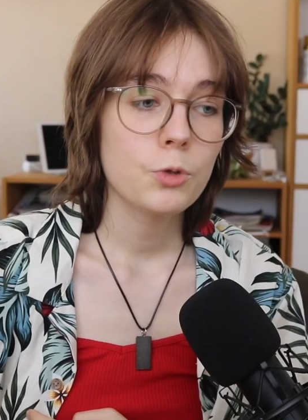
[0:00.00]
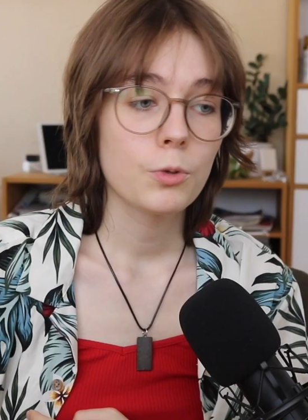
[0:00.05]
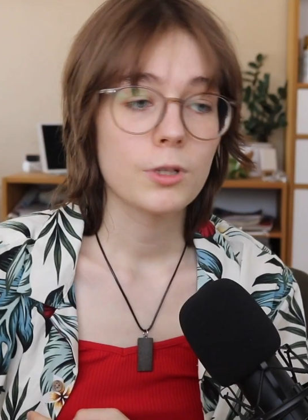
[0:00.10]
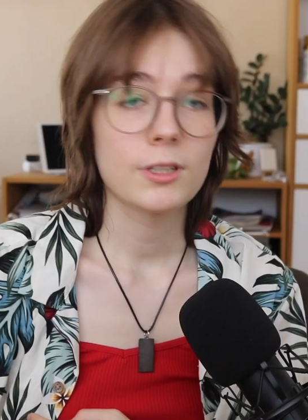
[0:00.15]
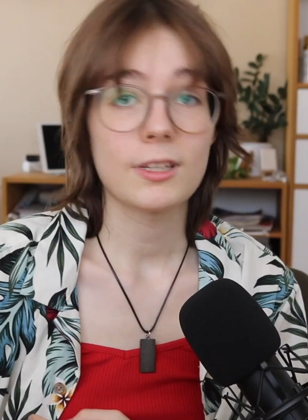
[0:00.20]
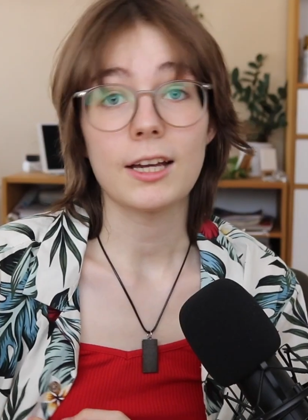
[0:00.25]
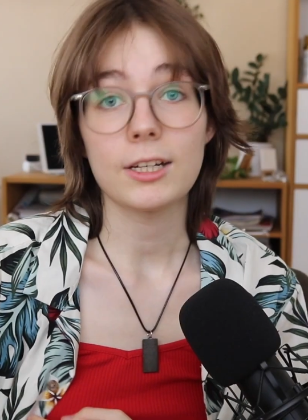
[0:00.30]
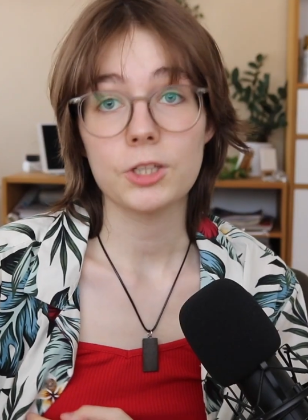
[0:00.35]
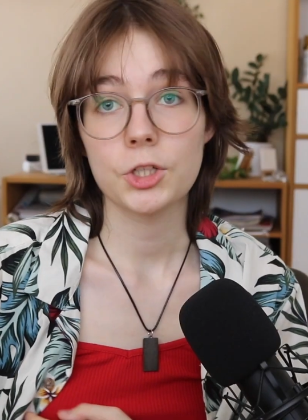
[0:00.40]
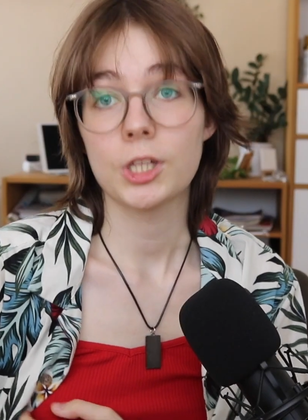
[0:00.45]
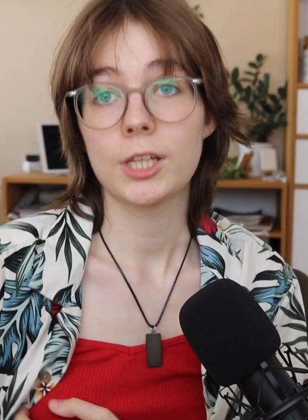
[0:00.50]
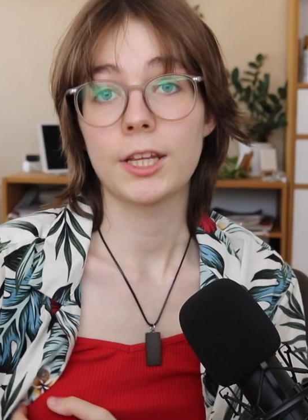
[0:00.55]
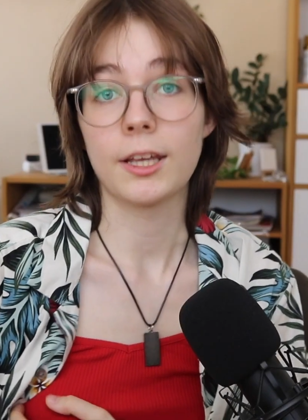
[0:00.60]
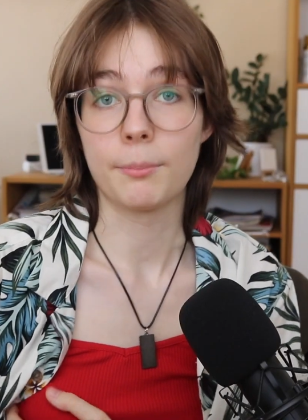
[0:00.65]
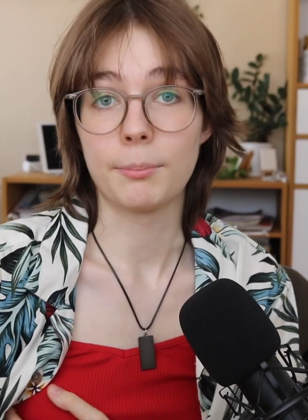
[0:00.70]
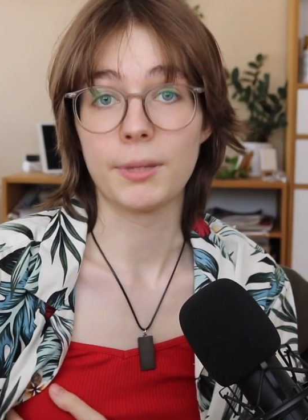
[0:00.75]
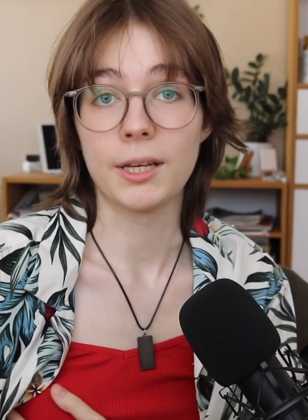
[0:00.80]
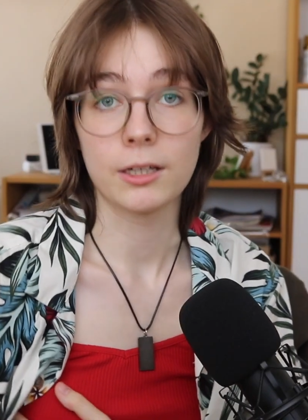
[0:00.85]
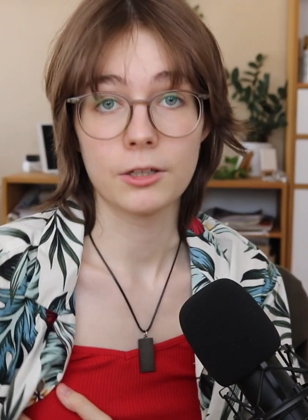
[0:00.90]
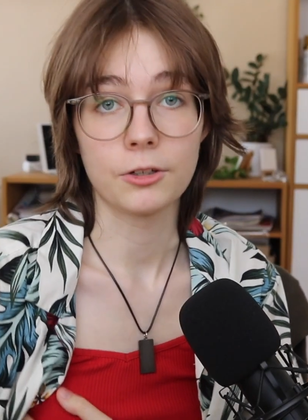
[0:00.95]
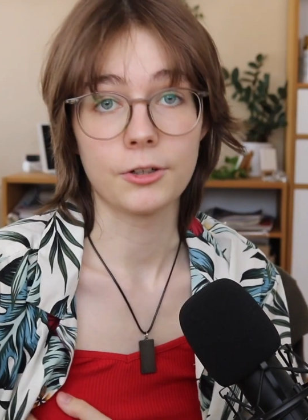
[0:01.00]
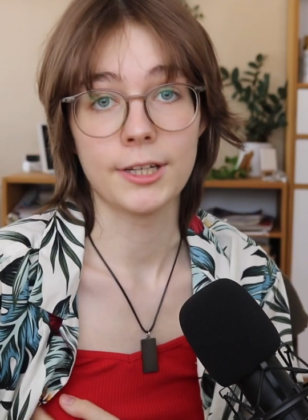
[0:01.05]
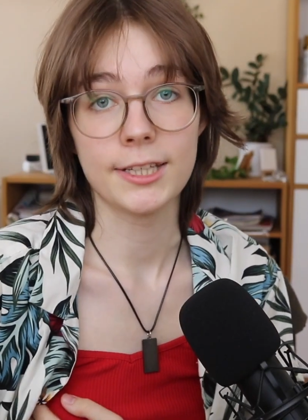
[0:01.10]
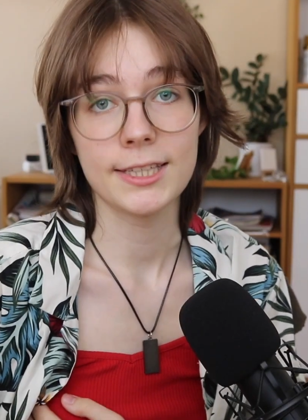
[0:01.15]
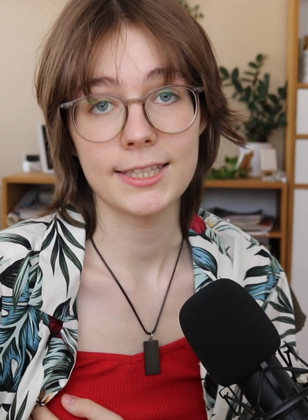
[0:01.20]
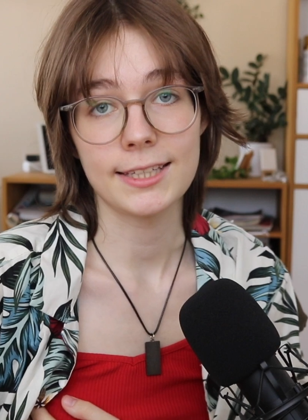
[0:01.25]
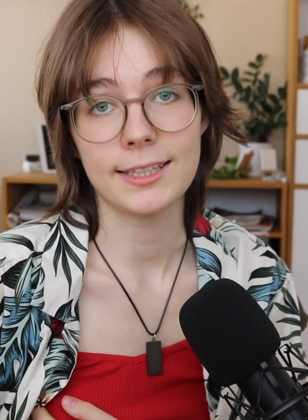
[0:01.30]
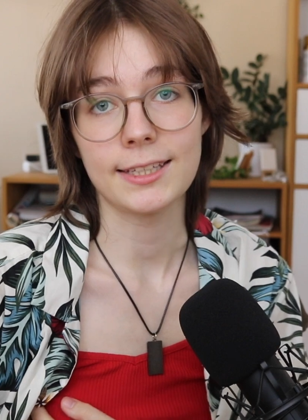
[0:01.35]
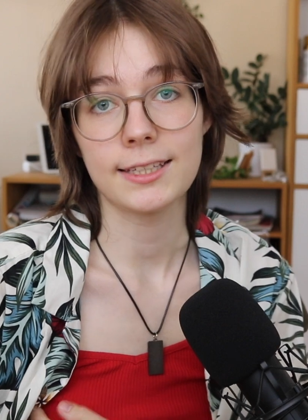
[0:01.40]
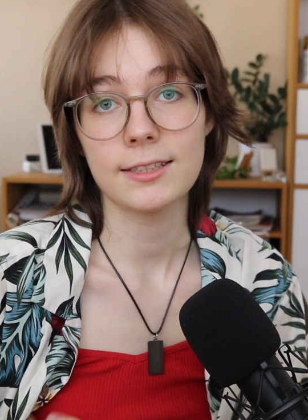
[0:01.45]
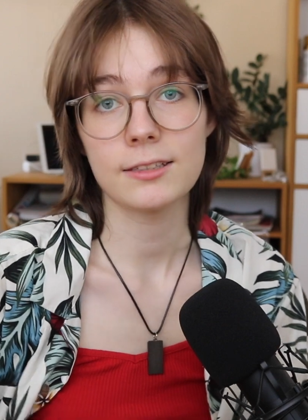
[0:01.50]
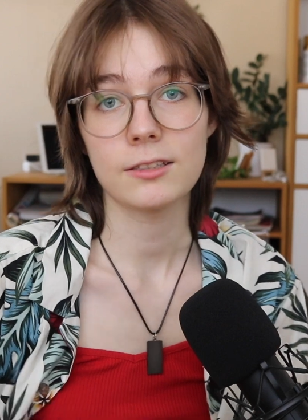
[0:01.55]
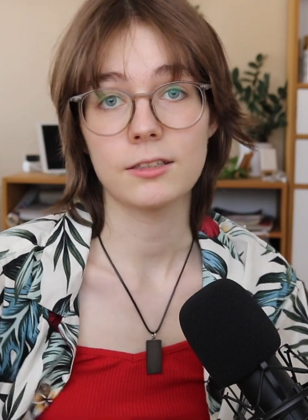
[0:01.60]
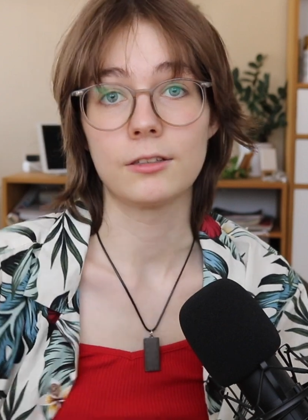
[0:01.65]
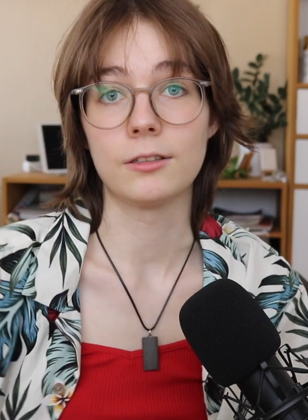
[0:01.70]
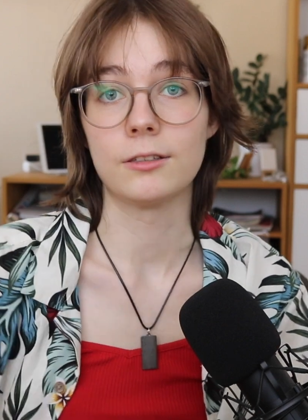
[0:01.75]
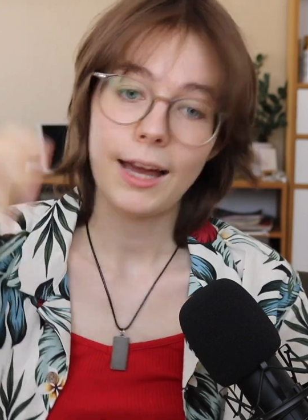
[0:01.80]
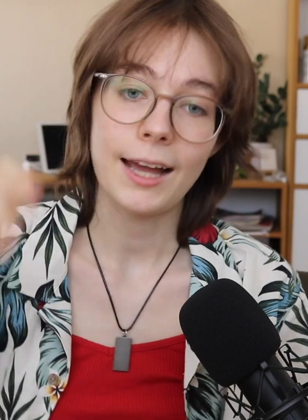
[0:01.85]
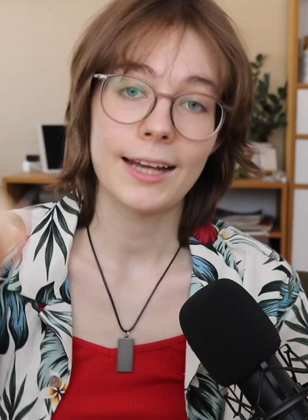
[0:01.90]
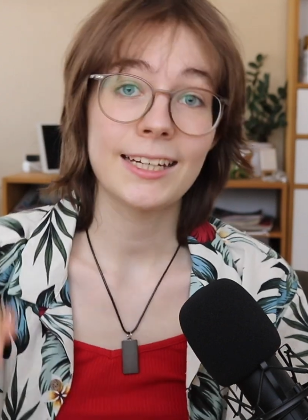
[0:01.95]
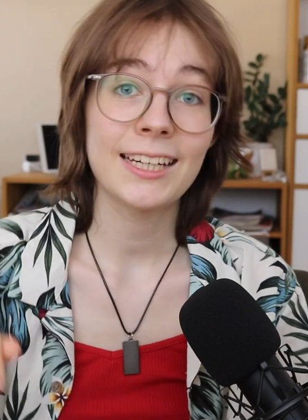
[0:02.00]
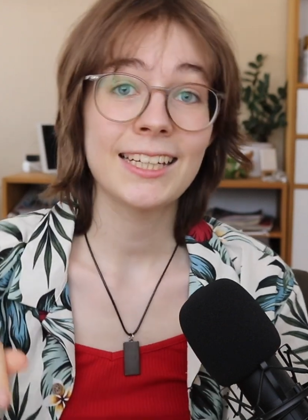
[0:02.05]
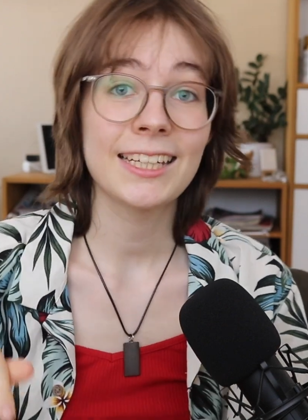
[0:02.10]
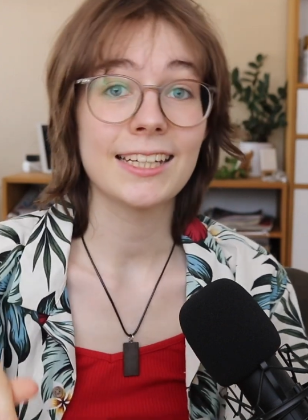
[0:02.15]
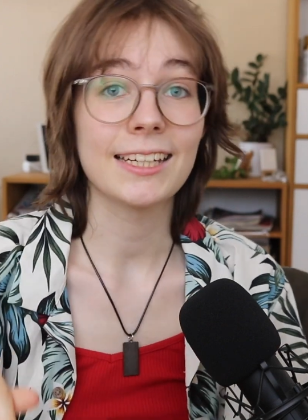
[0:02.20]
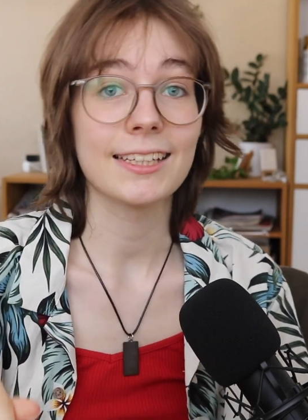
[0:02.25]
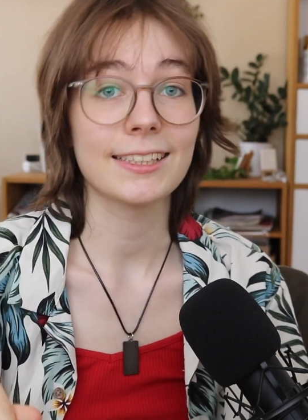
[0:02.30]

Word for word: was actually a big coincidence because I needed